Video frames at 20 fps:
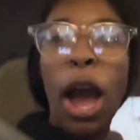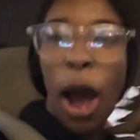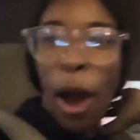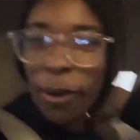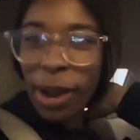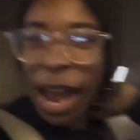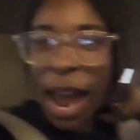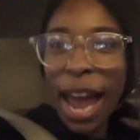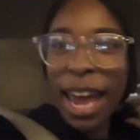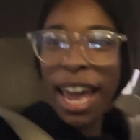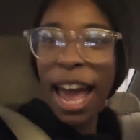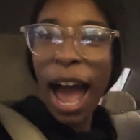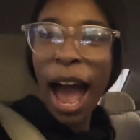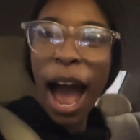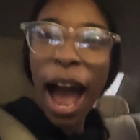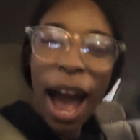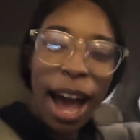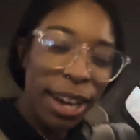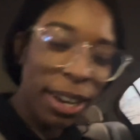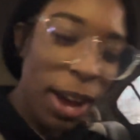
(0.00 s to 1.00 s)
Okay,
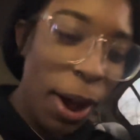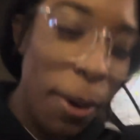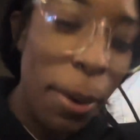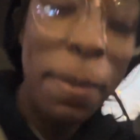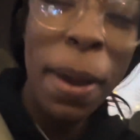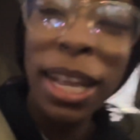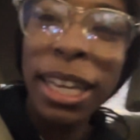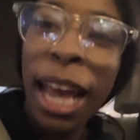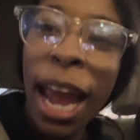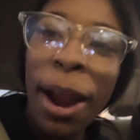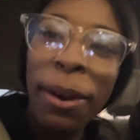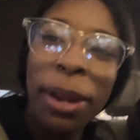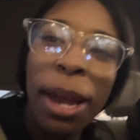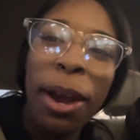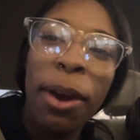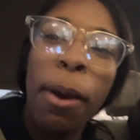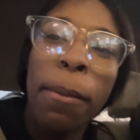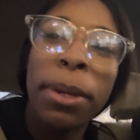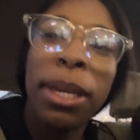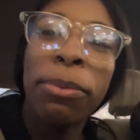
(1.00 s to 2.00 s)
y'all. We about to hurry up.
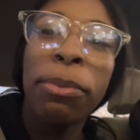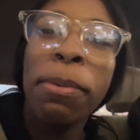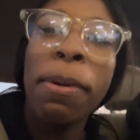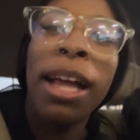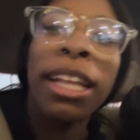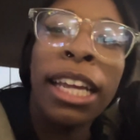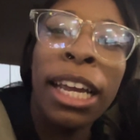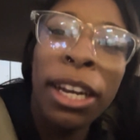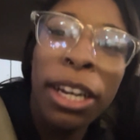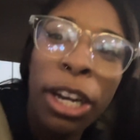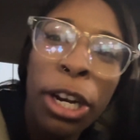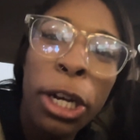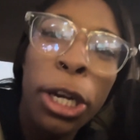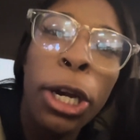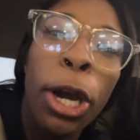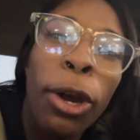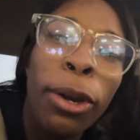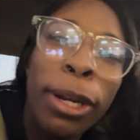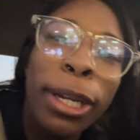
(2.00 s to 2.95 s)
I mean, we about to uh, go to